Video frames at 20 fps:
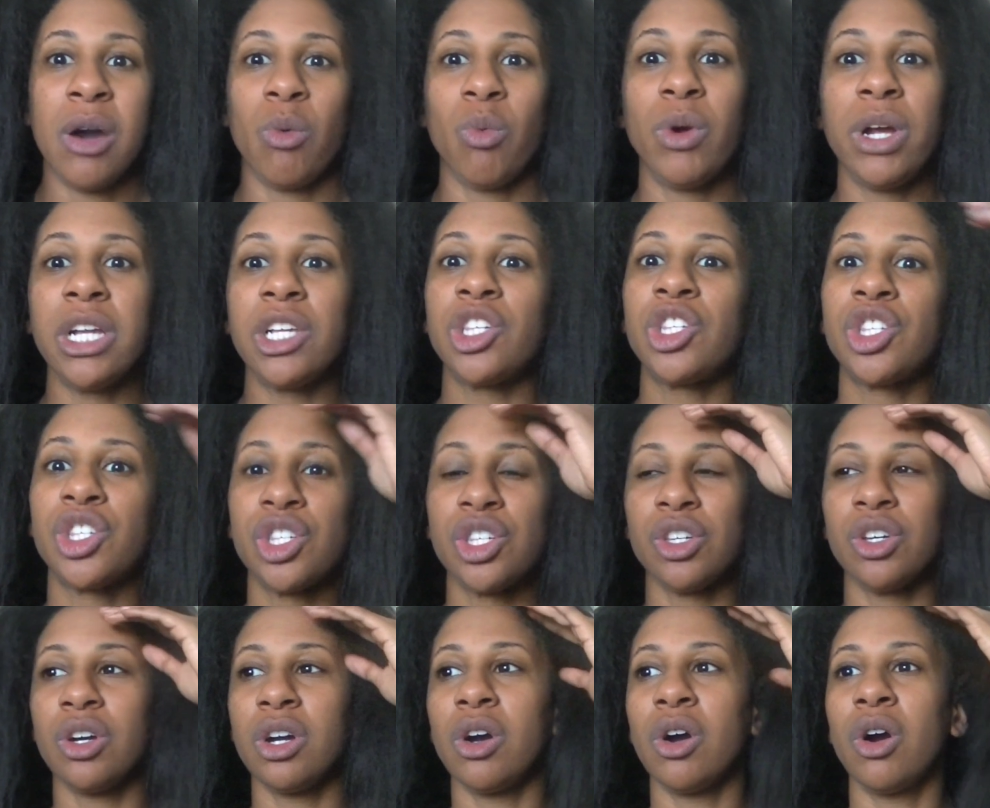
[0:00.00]
which,
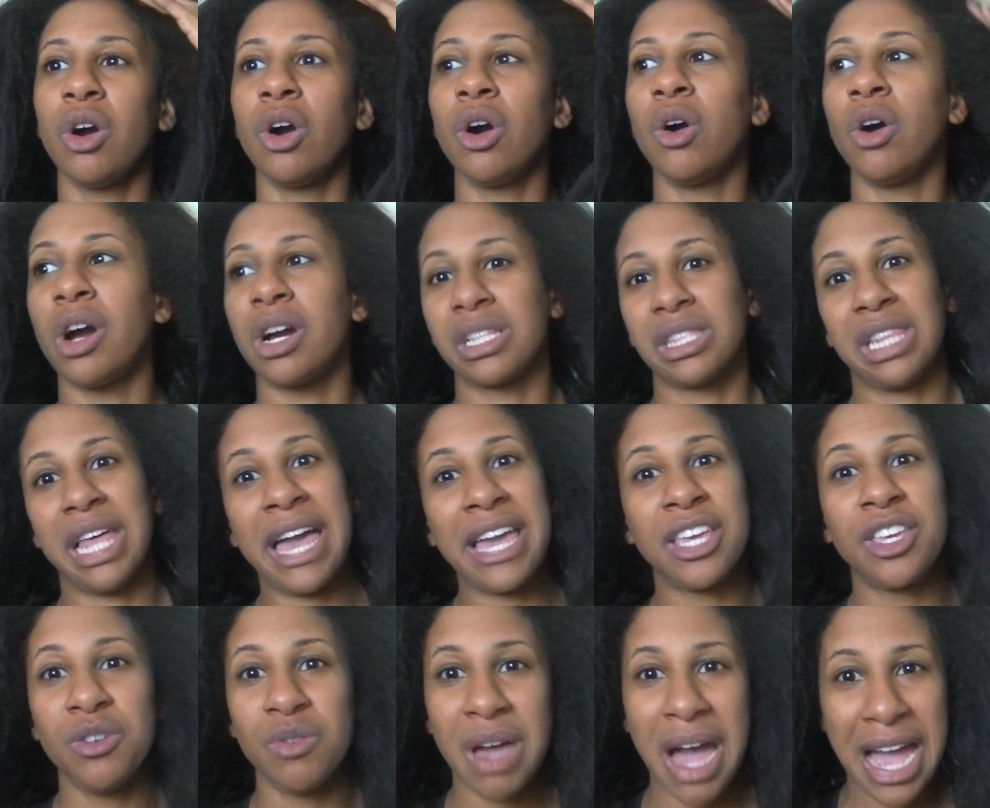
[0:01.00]

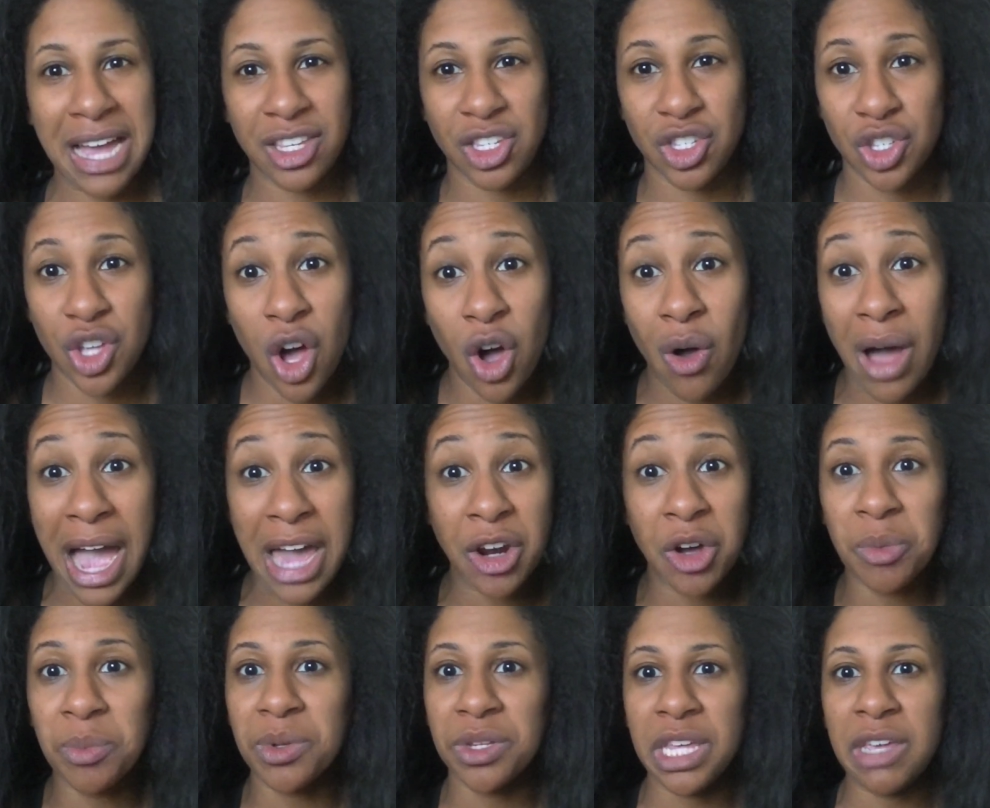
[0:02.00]
like you guys know, I
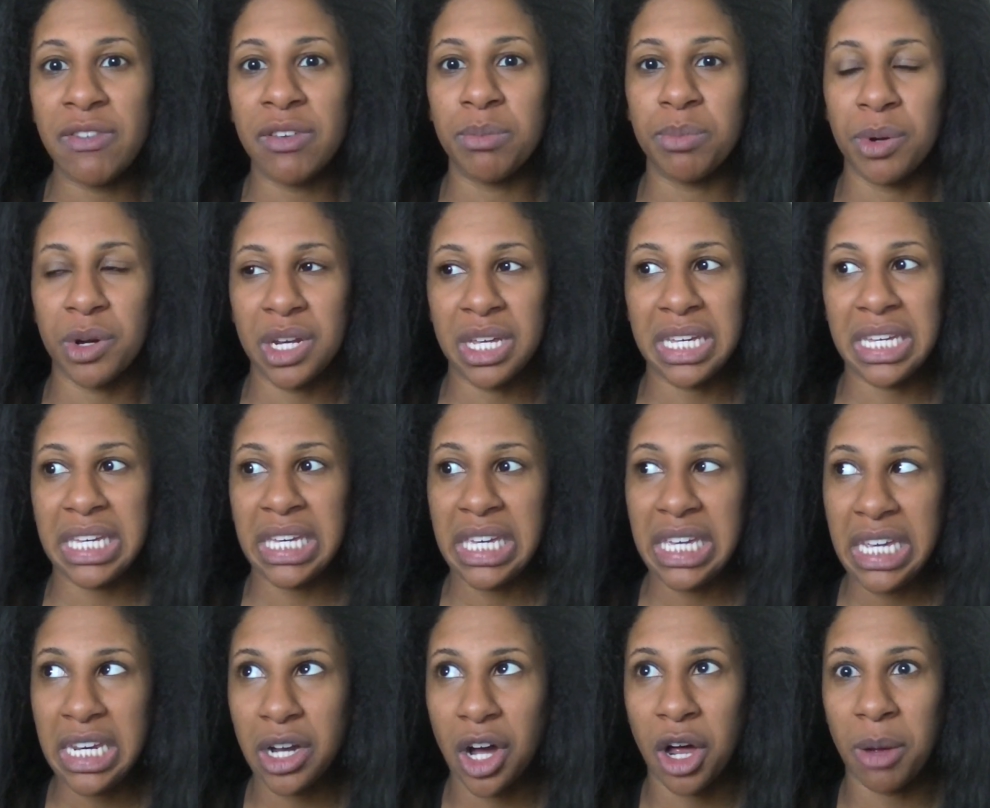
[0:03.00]
don't believe in putting
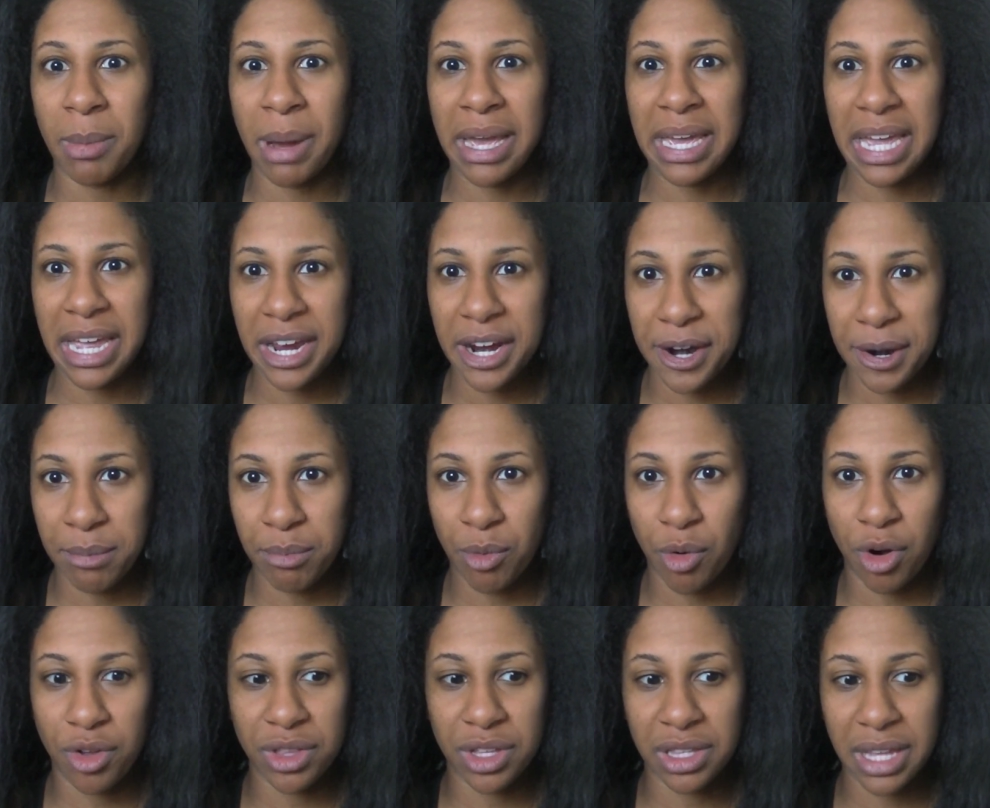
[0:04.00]
heat on my hair
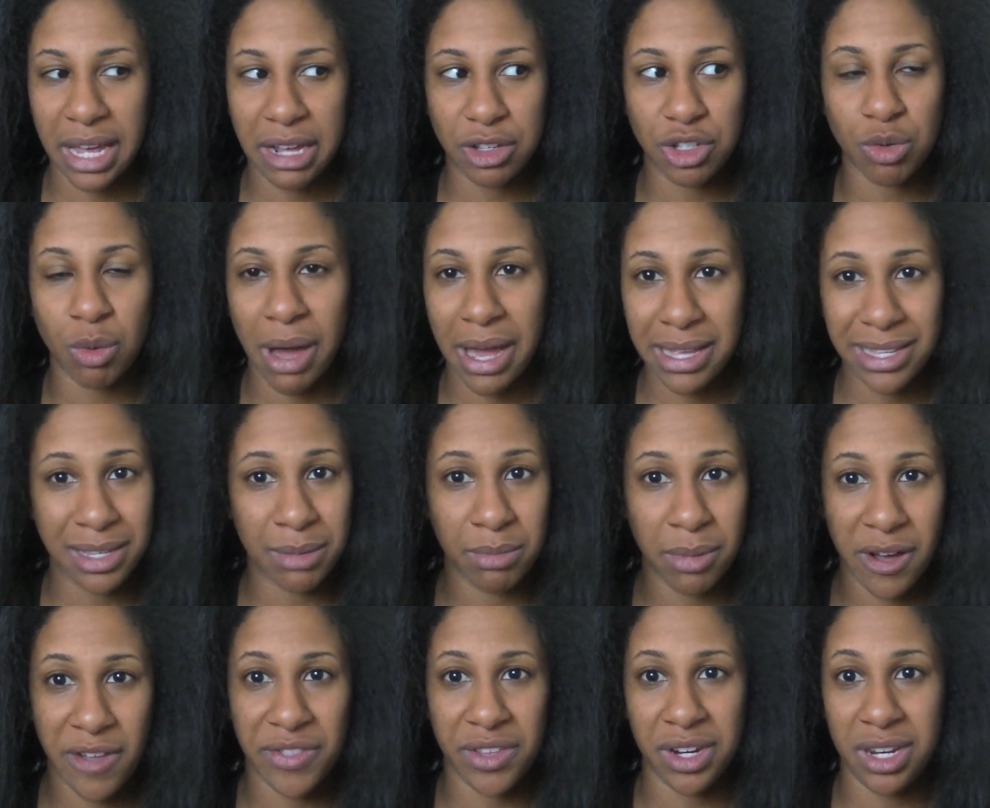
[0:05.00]
more than like twice a
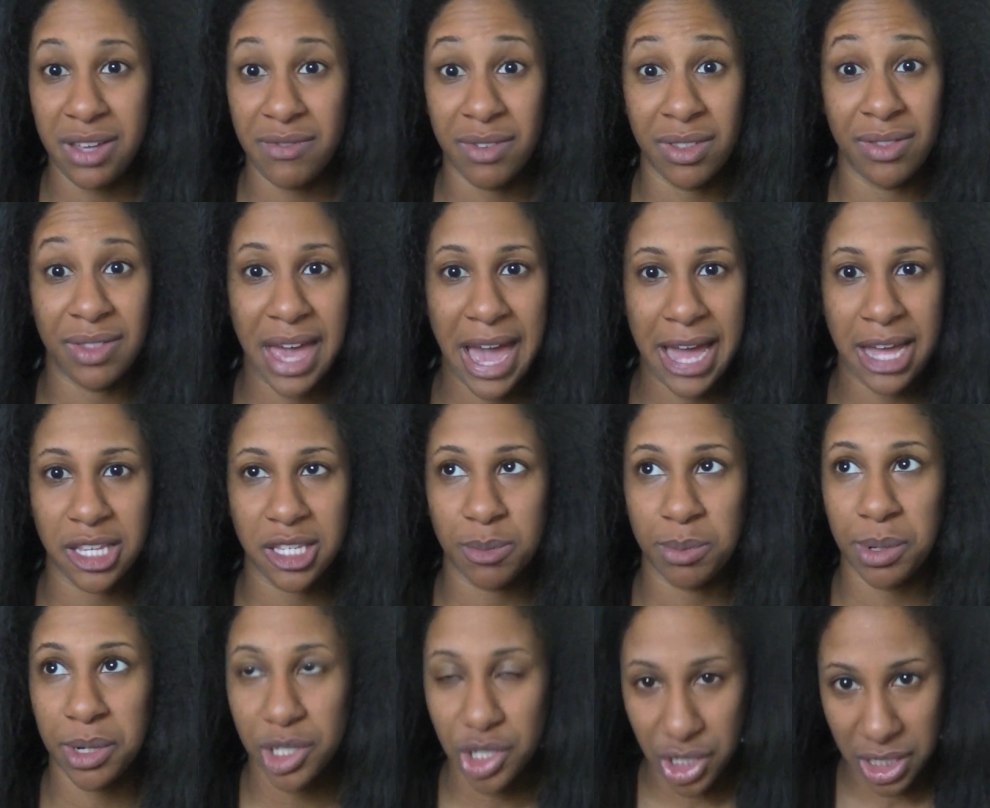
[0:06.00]
month, and even that is
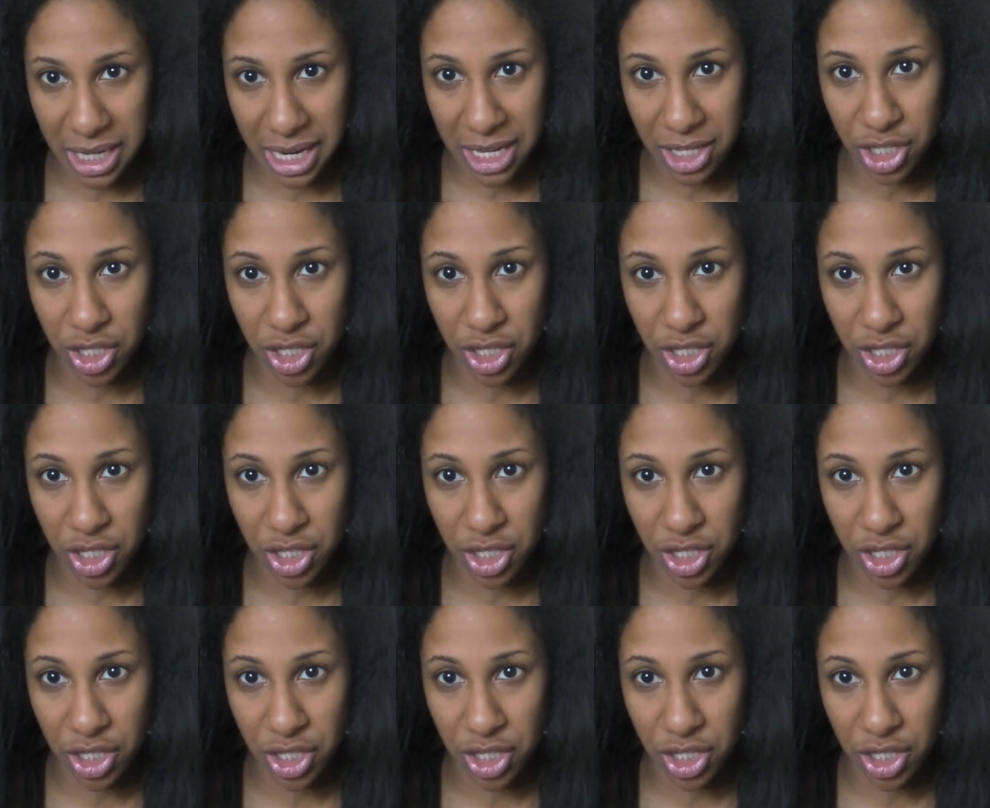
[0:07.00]
pushing it.